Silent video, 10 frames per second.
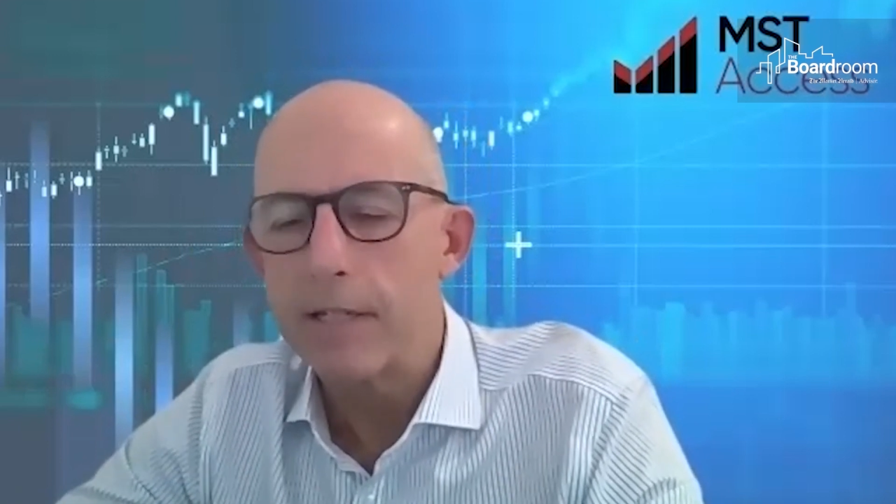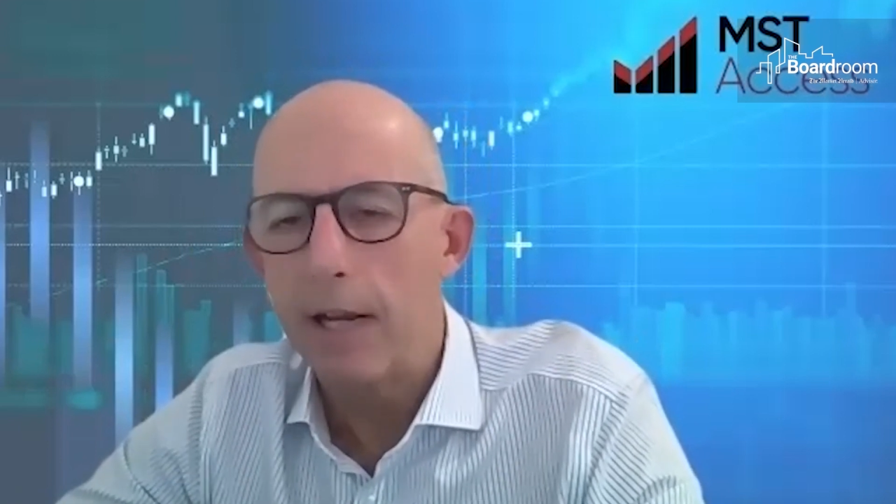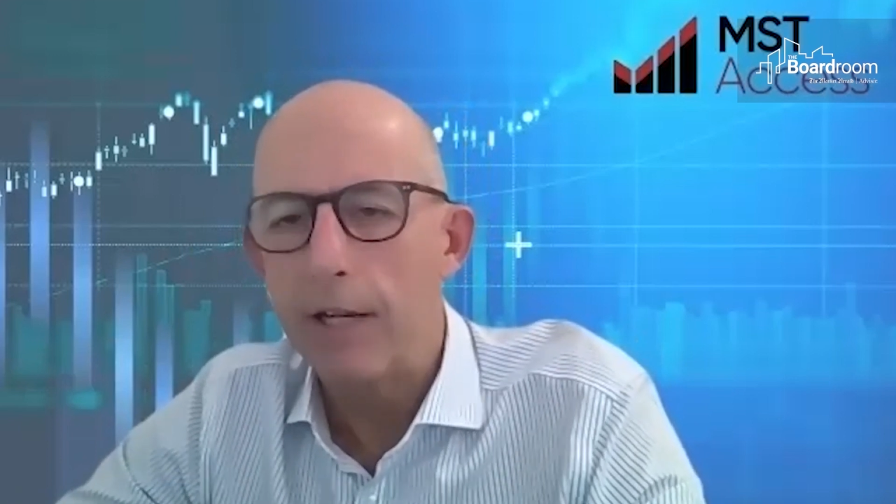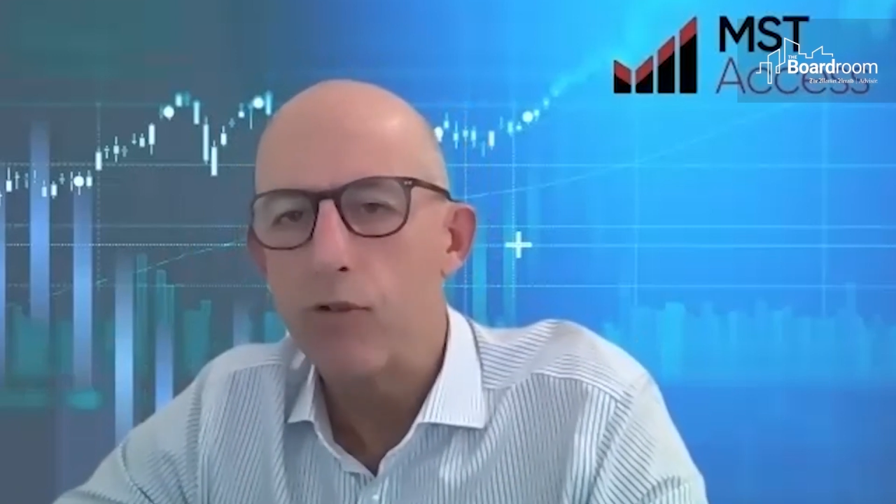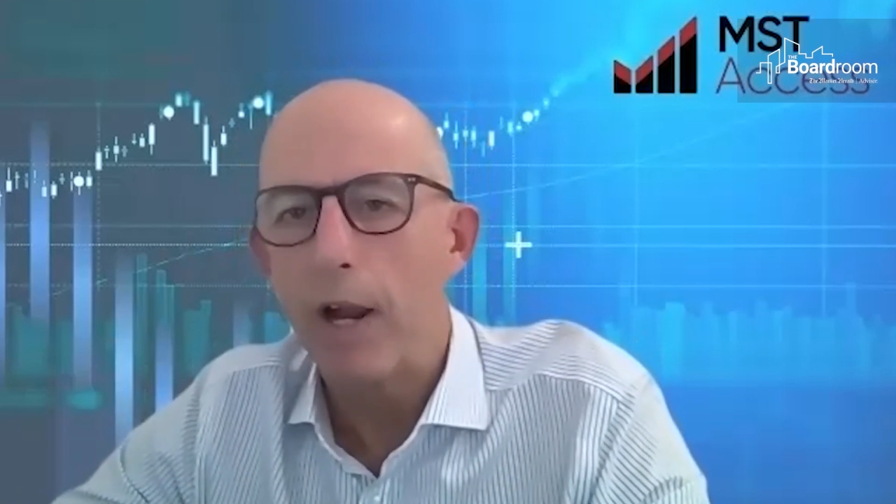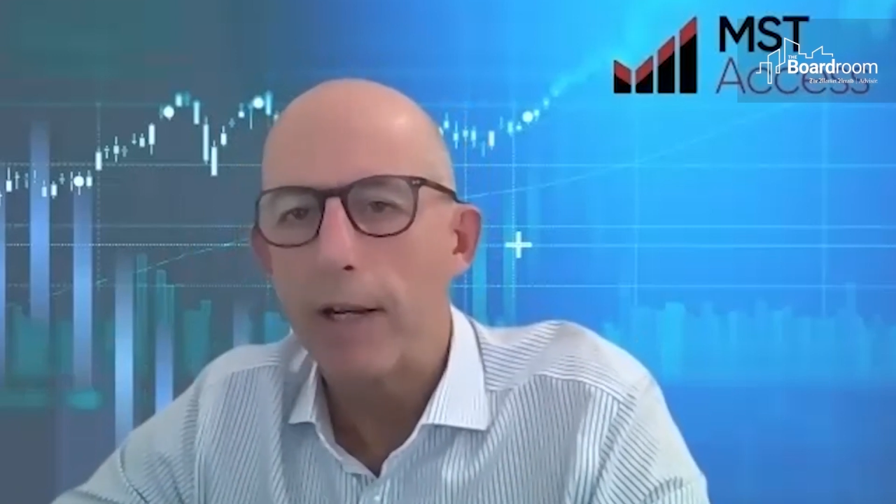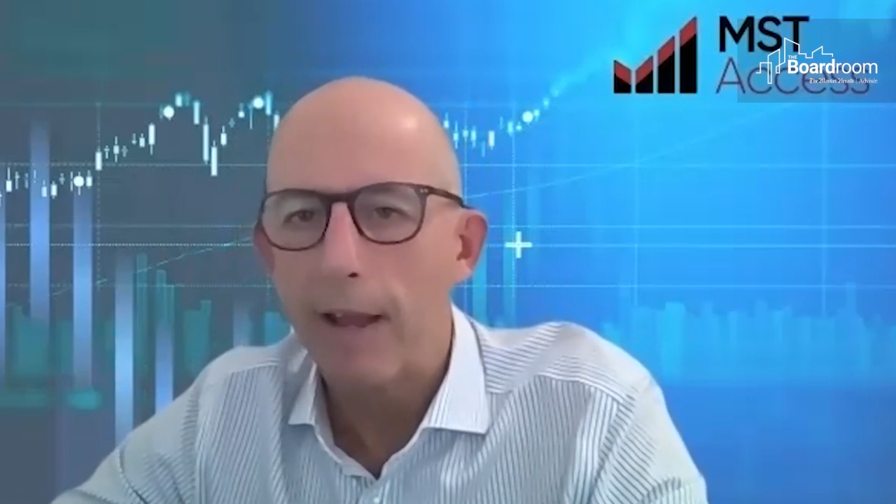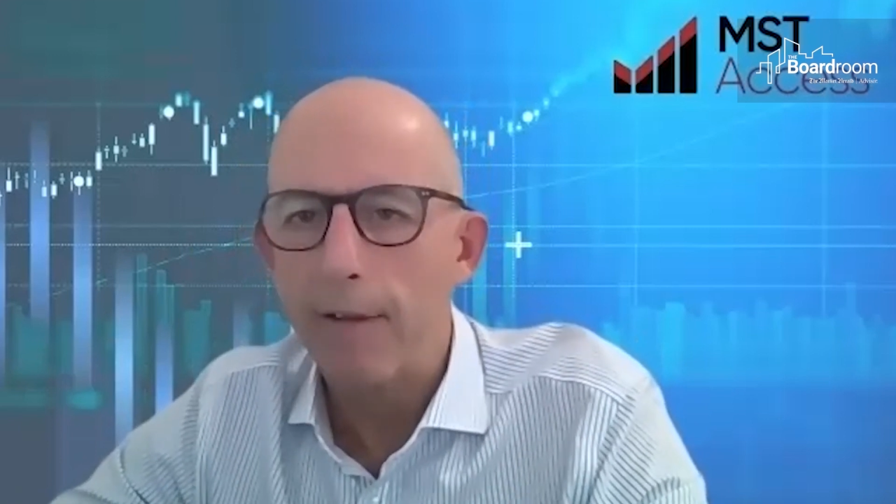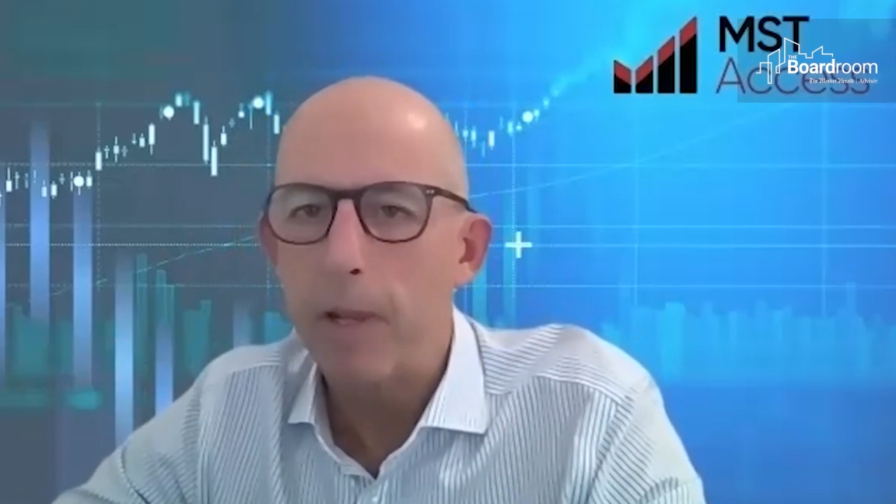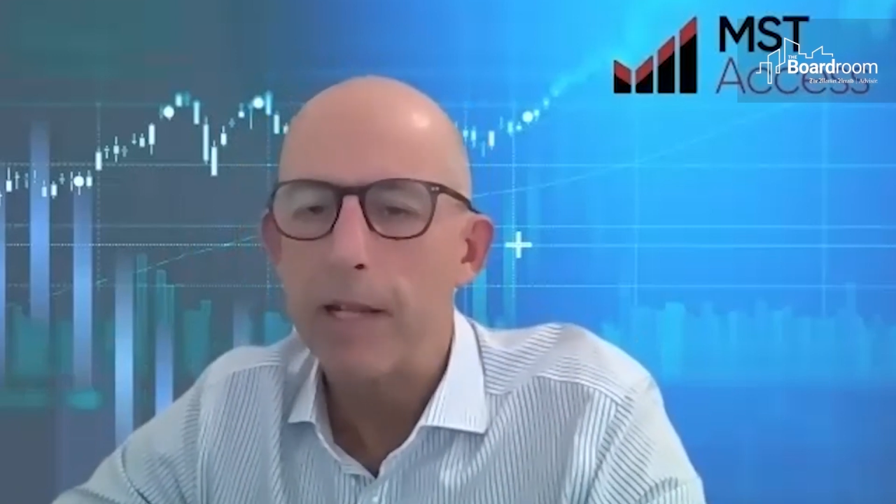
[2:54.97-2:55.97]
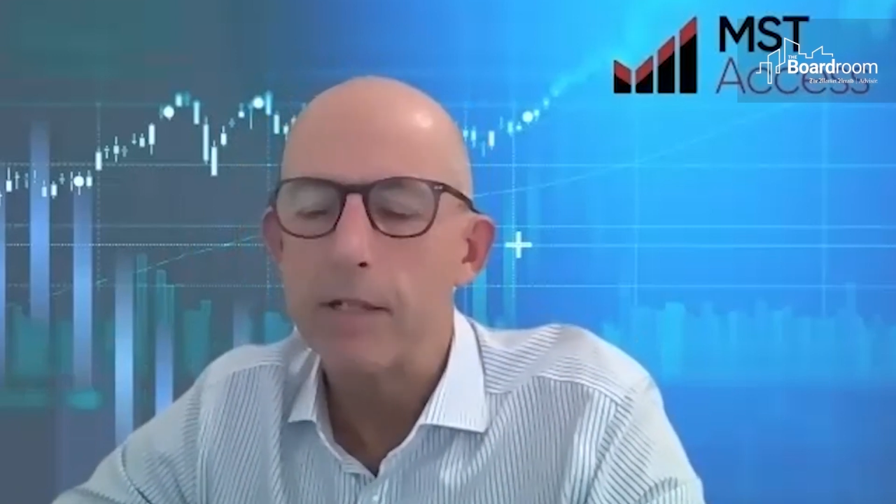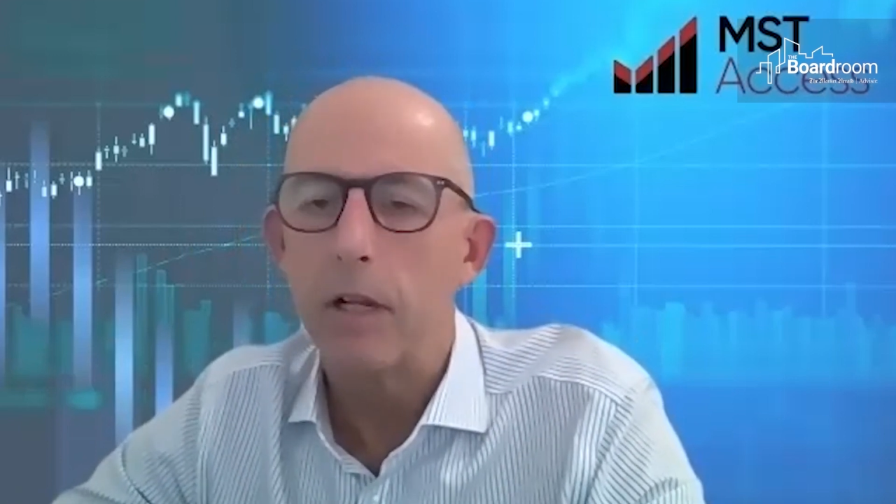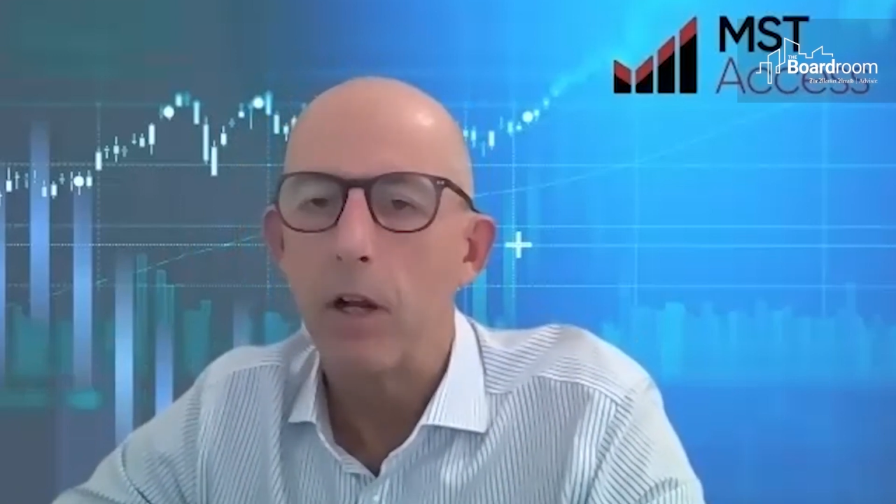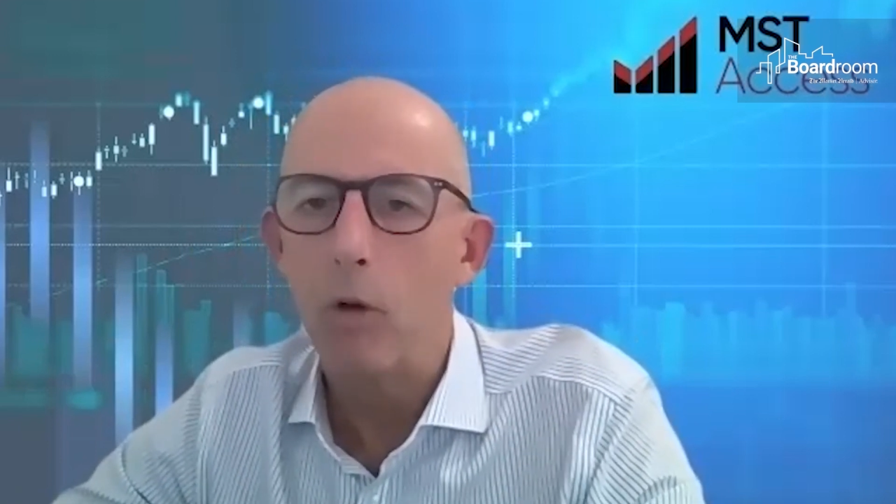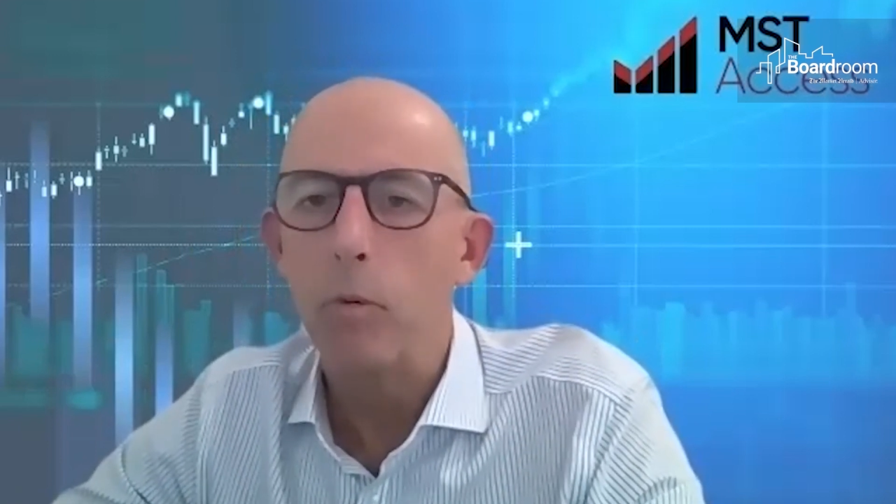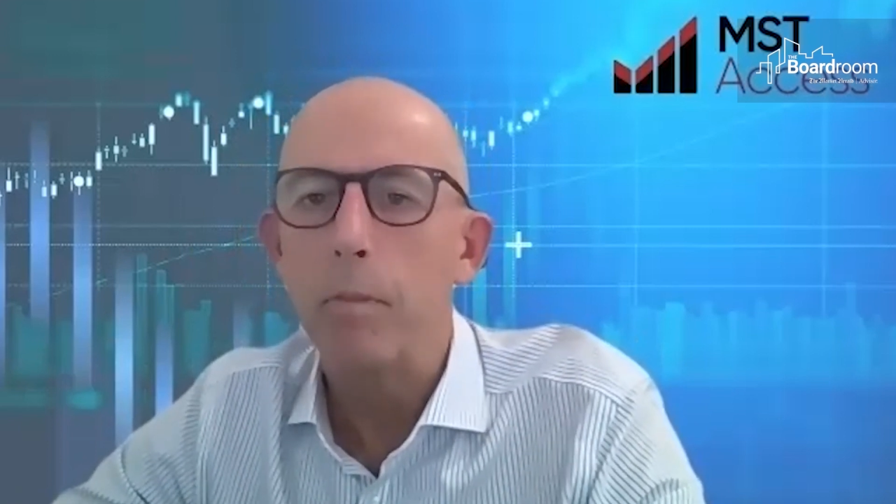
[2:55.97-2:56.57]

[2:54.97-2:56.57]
Teletrac Navman's a global